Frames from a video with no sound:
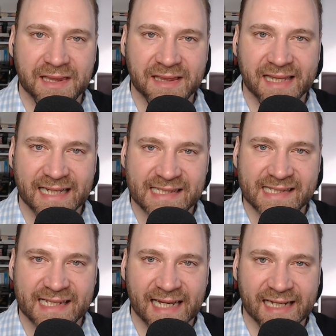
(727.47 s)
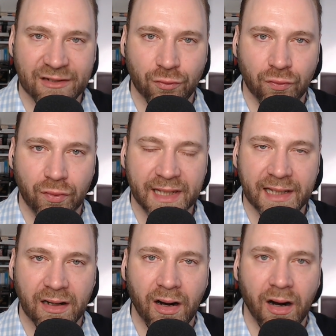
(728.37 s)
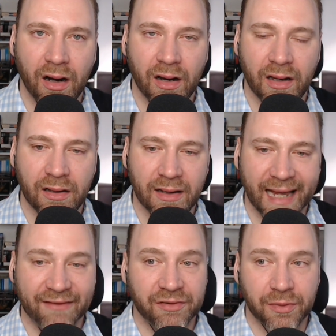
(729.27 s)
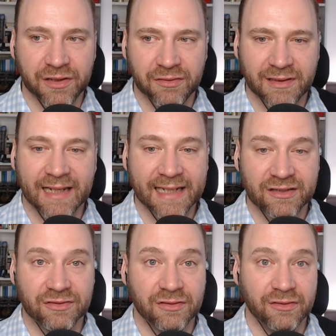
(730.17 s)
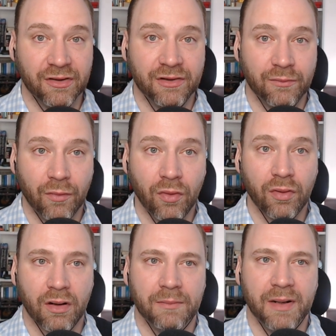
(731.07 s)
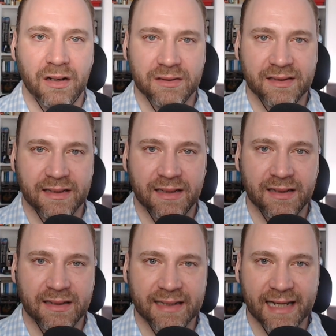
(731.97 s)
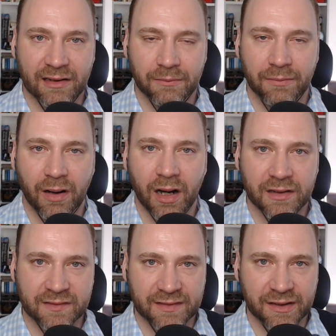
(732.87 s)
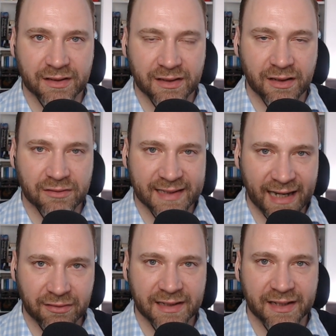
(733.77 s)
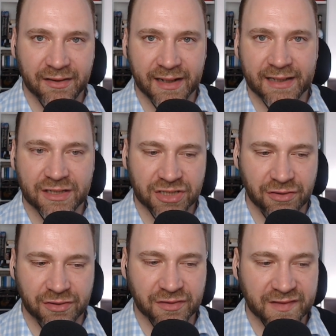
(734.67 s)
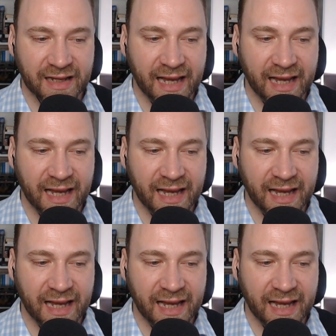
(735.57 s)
That said, we are everybody who would like to learn more about the Nelonbox. You can go down here in the show notes.